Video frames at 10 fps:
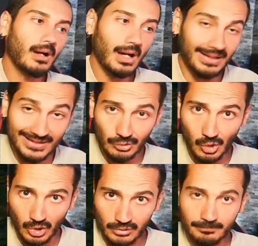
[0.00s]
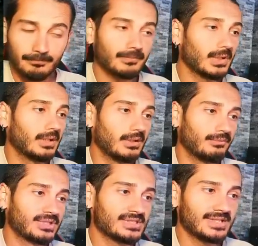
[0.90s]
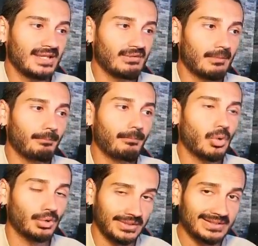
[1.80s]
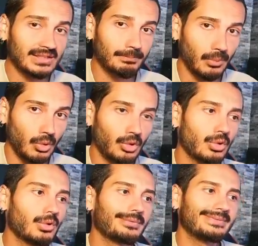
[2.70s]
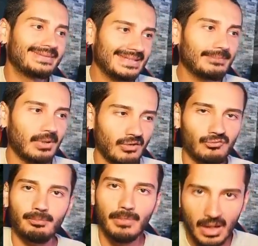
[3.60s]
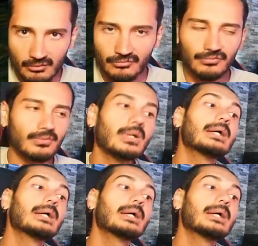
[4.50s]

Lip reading: Aletrion, which is have a protected block debuff buff,